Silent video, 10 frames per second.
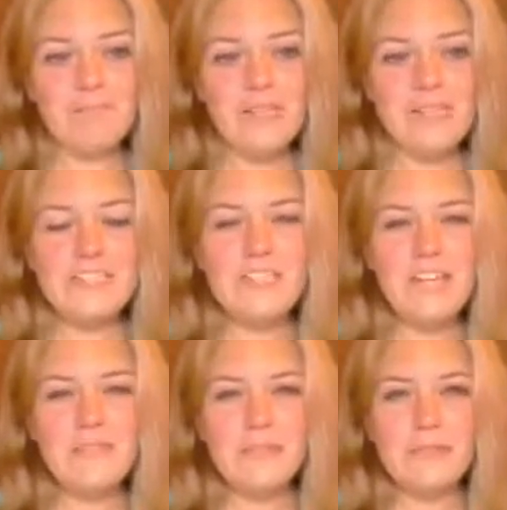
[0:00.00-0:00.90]
It's just
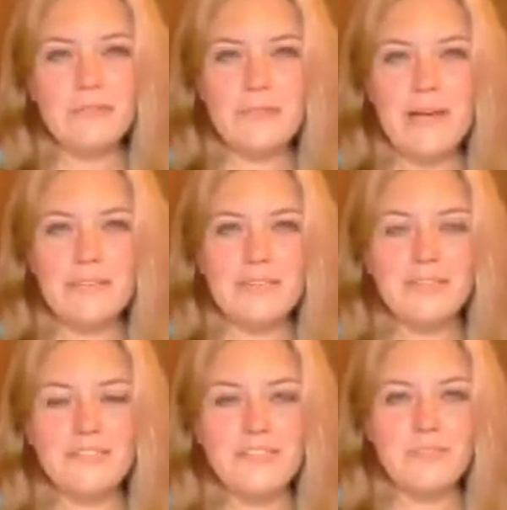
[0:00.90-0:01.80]
kind of from the outside
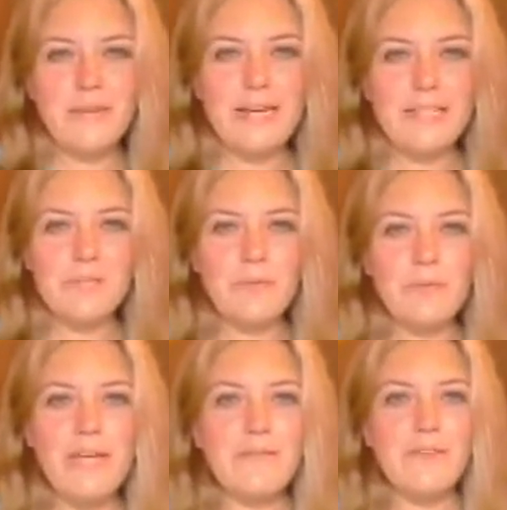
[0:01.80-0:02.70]
looks like a ranch, but
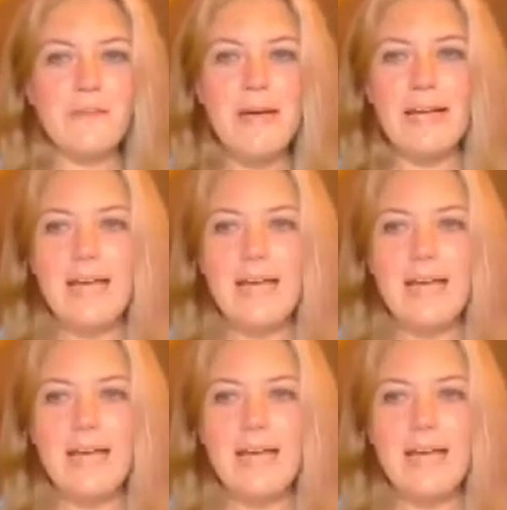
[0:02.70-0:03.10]
we have come back,